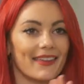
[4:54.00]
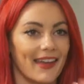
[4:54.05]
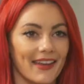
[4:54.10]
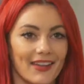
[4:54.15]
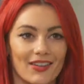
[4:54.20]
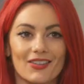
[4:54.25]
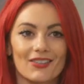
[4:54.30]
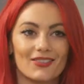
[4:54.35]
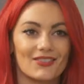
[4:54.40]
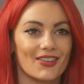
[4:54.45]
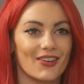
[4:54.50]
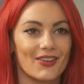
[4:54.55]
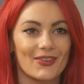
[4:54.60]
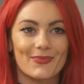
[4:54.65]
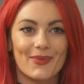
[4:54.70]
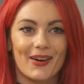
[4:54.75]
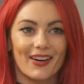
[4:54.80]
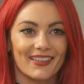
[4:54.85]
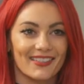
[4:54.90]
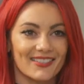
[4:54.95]
thank you so
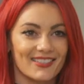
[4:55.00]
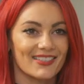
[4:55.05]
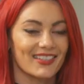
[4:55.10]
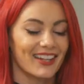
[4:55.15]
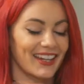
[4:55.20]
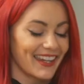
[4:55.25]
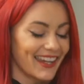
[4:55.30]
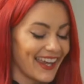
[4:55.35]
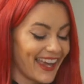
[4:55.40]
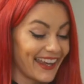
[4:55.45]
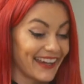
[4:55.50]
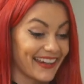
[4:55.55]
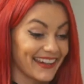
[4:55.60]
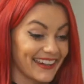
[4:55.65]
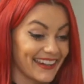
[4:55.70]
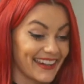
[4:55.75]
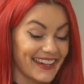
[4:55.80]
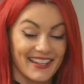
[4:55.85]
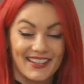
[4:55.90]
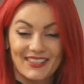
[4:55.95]
much. Again,
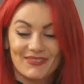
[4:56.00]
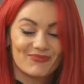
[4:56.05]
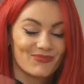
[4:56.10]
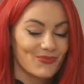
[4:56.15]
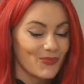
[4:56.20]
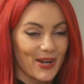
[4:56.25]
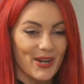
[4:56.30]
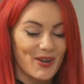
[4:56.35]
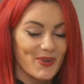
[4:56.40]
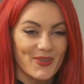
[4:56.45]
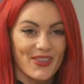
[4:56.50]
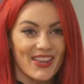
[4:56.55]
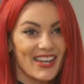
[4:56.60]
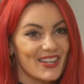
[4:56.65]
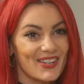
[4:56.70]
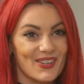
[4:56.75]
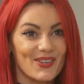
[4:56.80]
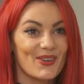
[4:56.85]
we all think